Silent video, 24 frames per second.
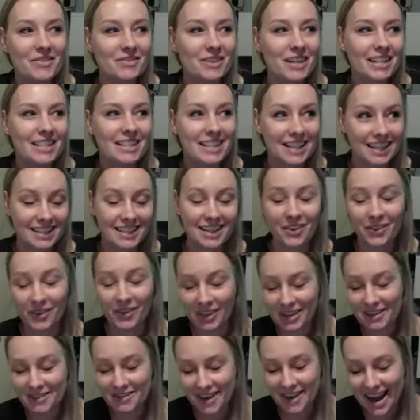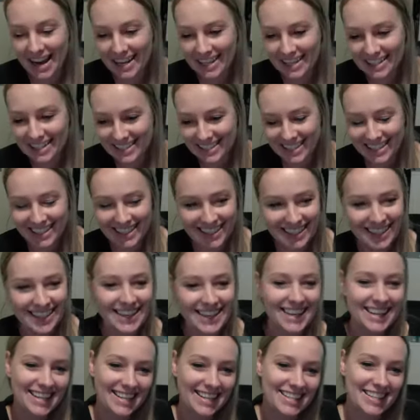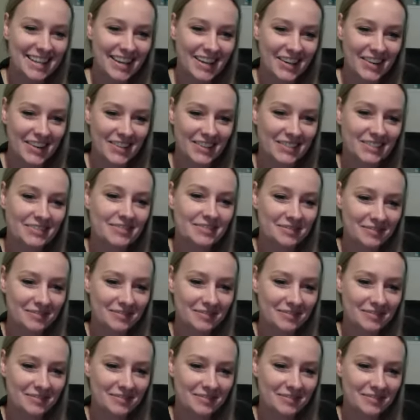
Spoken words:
addicting really fast. So